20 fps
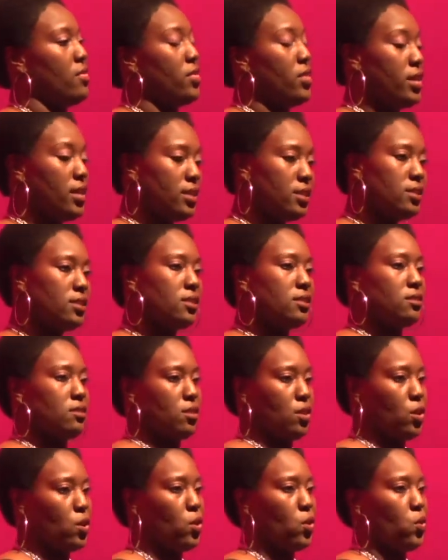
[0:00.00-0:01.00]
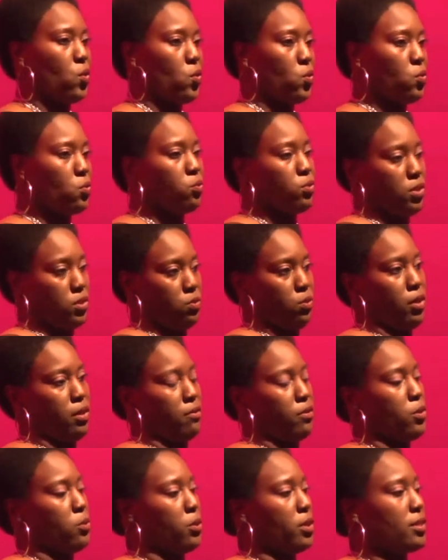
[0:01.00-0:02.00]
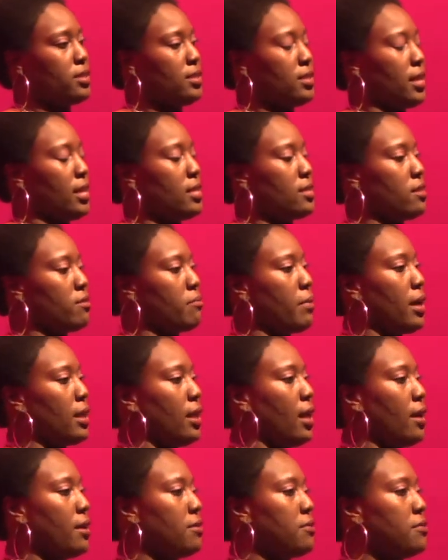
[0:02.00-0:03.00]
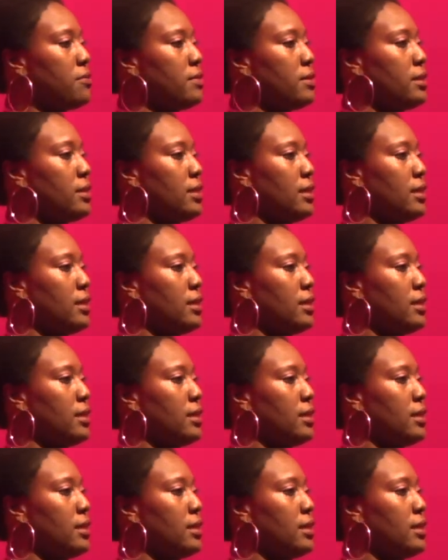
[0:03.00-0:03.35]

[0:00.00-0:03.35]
This was one of the worst days of my life.